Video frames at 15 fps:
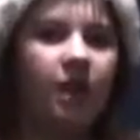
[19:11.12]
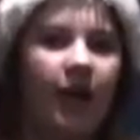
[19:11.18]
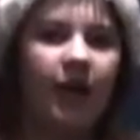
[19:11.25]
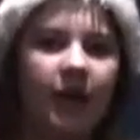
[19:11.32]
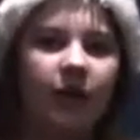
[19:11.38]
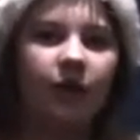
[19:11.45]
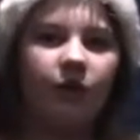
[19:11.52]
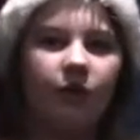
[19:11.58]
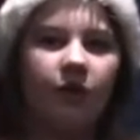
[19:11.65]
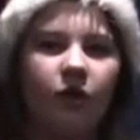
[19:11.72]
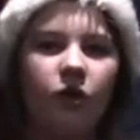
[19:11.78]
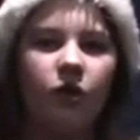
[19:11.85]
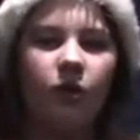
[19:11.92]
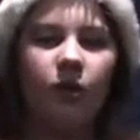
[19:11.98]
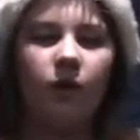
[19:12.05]
and
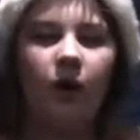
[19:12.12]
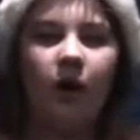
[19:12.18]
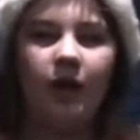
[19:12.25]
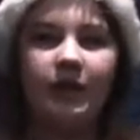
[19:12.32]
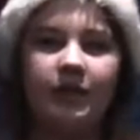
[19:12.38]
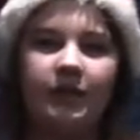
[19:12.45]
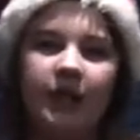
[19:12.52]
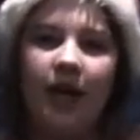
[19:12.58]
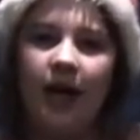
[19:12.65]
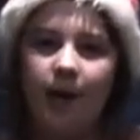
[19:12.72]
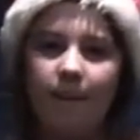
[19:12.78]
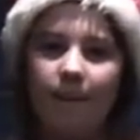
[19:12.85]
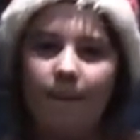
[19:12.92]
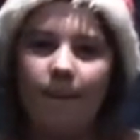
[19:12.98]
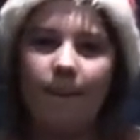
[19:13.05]
then you can ice it.
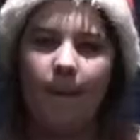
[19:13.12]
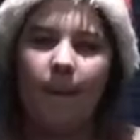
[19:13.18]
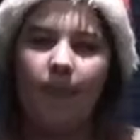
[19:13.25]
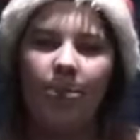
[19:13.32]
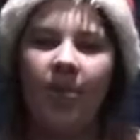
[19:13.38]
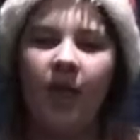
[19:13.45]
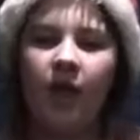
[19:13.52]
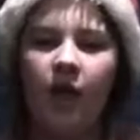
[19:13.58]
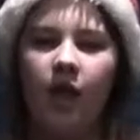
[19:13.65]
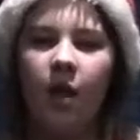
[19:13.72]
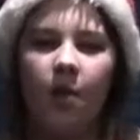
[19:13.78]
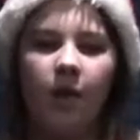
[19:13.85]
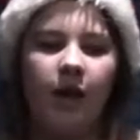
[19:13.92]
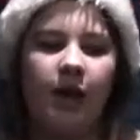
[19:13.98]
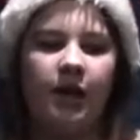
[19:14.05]

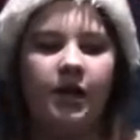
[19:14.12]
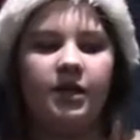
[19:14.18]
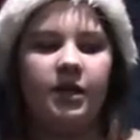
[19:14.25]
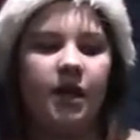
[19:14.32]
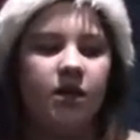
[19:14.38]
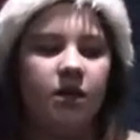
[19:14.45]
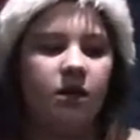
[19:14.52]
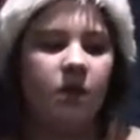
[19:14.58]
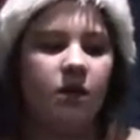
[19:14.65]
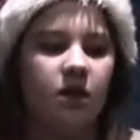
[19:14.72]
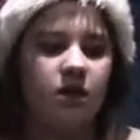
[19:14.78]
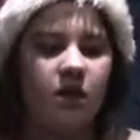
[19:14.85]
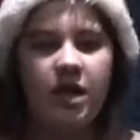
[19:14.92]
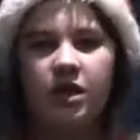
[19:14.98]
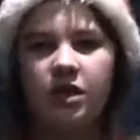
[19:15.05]
But it takes like a
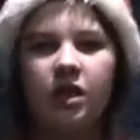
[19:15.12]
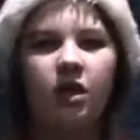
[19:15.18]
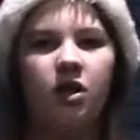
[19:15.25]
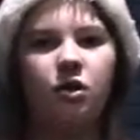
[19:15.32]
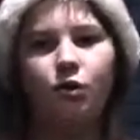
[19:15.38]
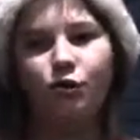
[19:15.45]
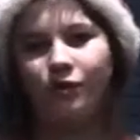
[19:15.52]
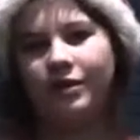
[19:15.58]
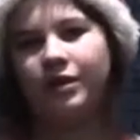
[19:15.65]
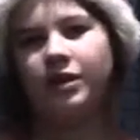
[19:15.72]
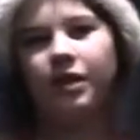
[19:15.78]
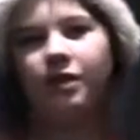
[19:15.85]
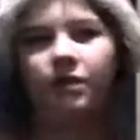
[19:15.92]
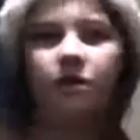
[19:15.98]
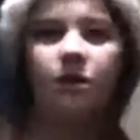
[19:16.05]
day to cool and
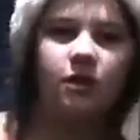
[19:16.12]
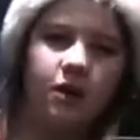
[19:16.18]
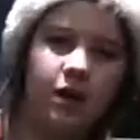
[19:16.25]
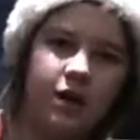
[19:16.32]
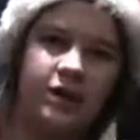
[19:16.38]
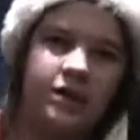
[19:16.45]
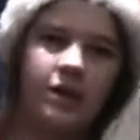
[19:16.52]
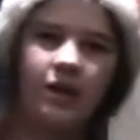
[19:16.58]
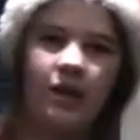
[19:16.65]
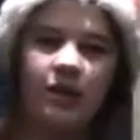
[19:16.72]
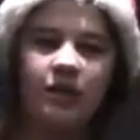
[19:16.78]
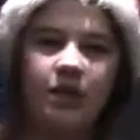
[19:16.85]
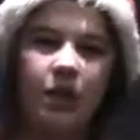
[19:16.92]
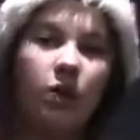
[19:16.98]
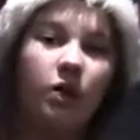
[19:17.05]
stuff, so you can ice it the
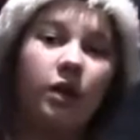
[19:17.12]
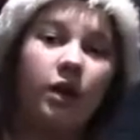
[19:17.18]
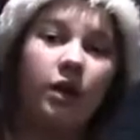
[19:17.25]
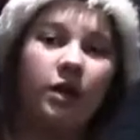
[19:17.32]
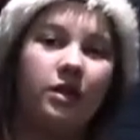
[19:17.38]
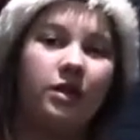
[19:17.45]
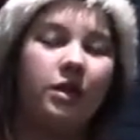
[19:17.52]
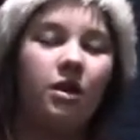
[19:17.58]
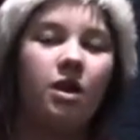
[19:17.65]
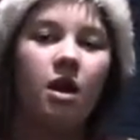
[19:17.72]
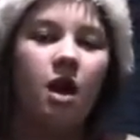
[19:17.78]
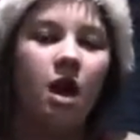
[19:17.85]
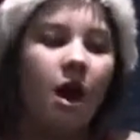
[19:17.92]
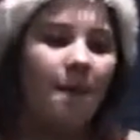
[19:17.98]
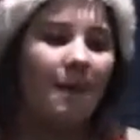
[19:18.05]
next day. Or you can ice it
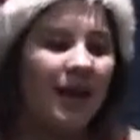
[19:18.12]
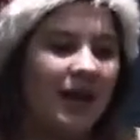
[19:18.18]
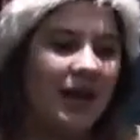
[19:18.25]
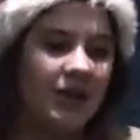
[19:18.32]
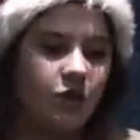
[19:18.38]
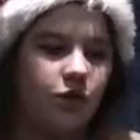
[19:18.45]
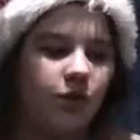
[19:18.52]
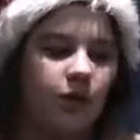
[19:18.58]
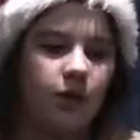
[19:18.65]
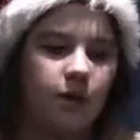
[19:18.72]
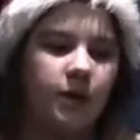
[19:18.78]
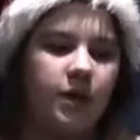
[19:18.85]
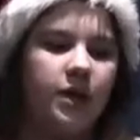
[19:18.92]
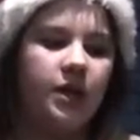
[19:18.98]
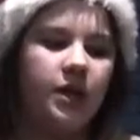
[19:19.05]
a bit later on,
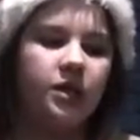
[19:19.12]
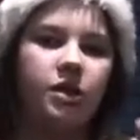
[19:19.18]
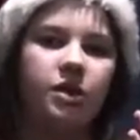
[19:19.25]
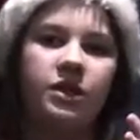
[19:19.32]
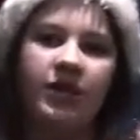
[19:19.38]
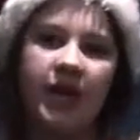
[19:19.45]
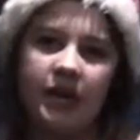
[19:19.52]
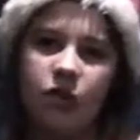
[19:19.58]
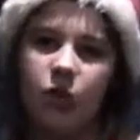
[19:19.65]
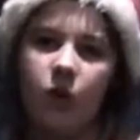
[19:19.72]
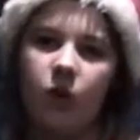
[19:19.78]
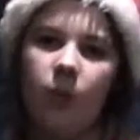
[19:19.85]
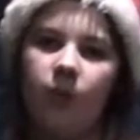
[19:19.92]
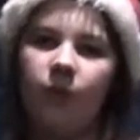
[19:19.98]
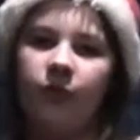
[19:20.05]
but it needs to
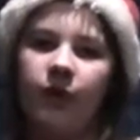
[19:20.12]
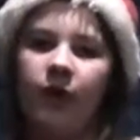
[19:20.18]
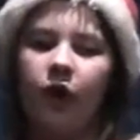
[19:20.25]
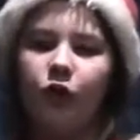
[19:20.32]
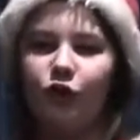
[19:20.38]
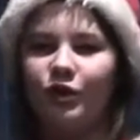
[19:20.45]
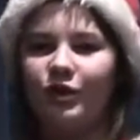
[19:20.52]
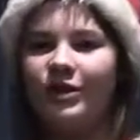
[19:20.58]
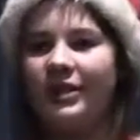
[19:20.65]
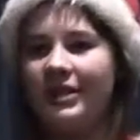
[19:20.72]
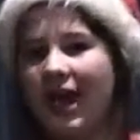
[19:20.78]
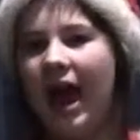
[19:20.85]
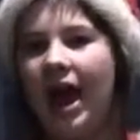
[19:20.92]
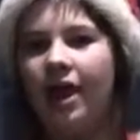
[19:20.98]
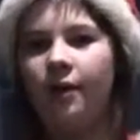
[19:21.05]
settle and just
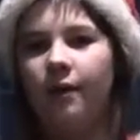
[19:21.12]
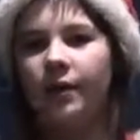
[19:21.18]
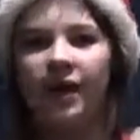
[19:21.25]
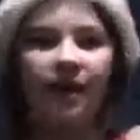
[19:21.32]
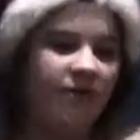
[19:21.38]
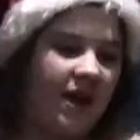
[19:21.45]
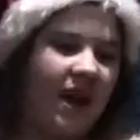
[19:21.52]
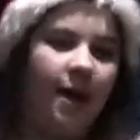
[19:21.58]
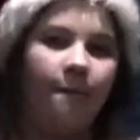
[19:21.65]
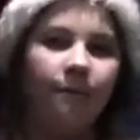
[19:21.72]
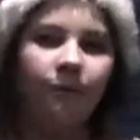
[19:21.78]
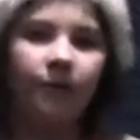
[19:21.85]
set in that.